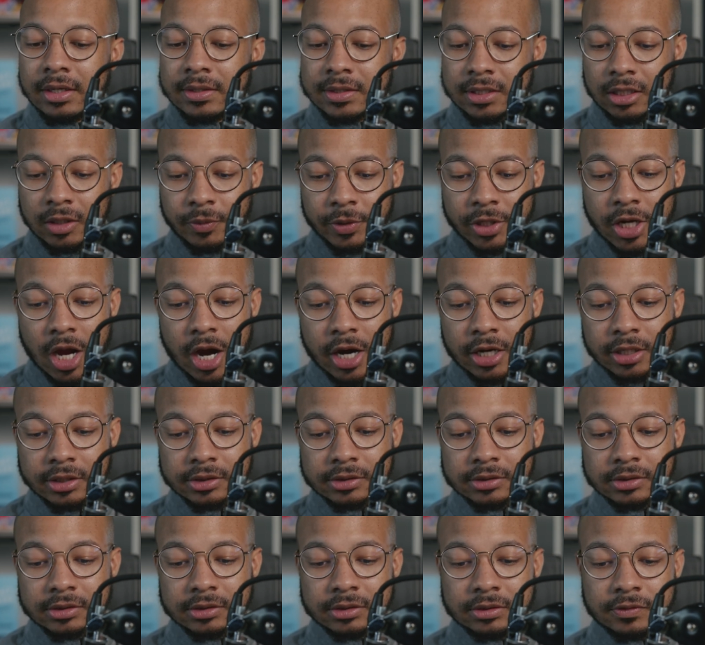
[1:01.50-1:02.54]
So here we are.
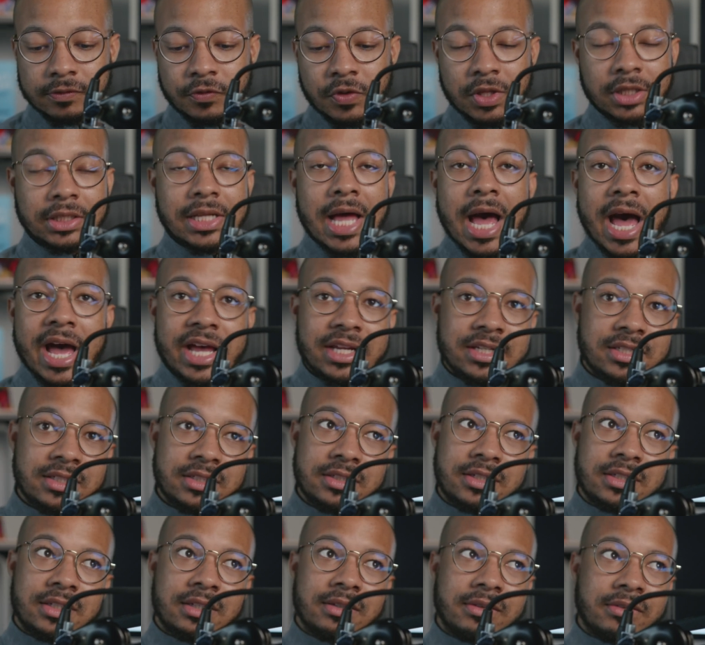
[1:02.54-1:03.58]
For the
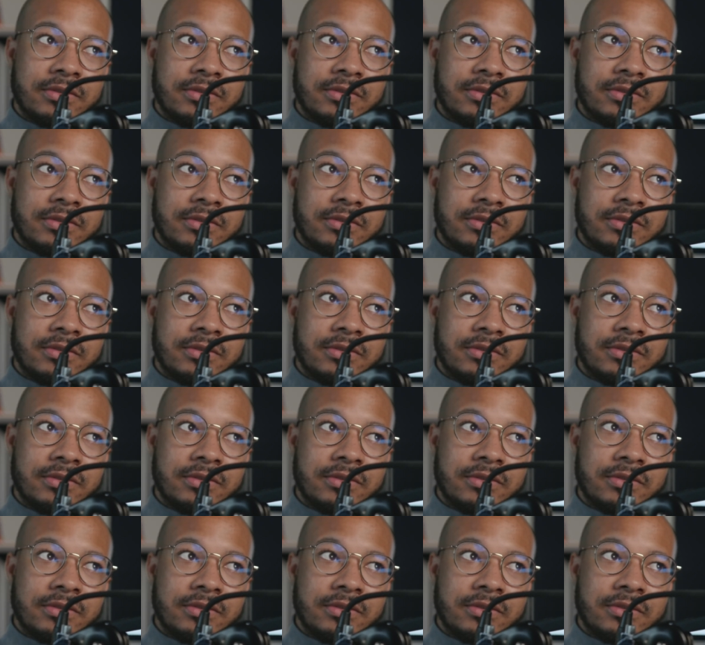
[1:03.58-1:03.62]
last